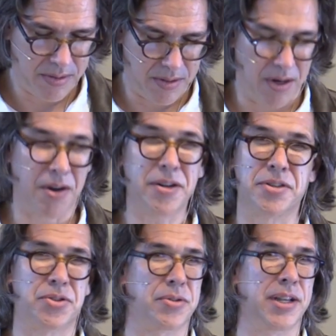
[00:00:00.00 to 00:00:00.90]

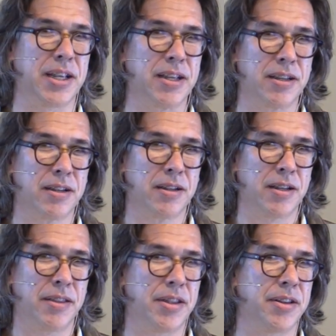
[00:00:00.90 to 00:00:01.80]
Artistry
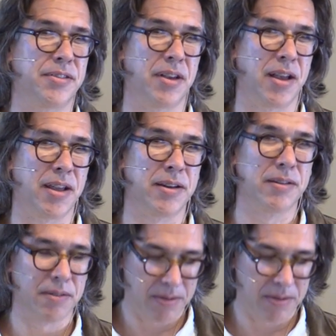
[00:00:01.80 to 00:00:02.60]
in the design